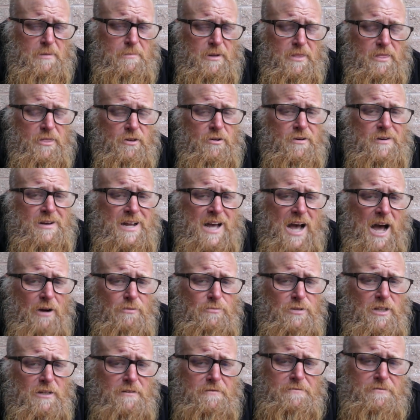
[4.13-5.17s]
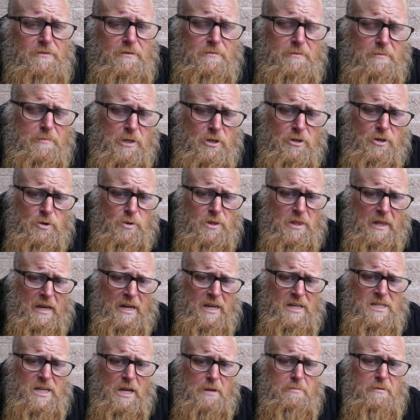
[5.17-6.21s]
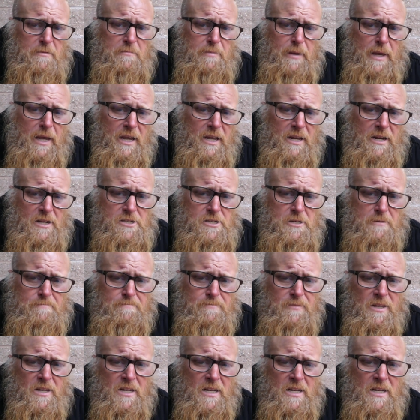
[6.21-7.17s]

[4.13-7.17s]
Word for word: but they're not really familiar with any type of paganism.